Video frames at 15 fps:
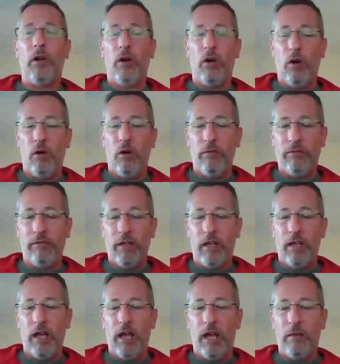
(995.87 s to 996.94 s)
of
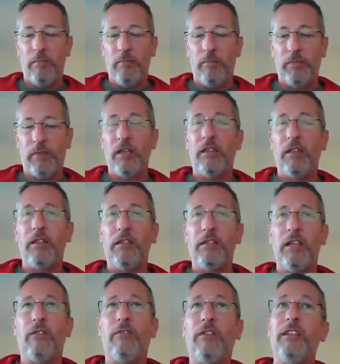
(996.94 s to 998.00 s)
the
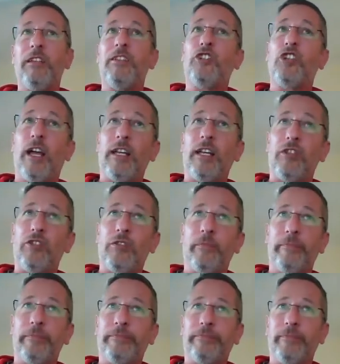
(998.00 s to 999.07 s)
DfE to change
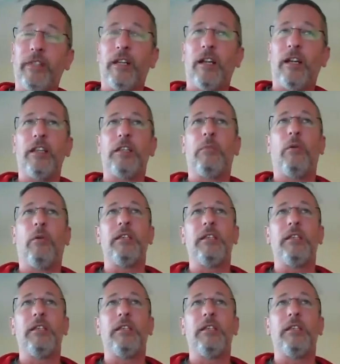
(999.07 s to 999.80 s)
at this point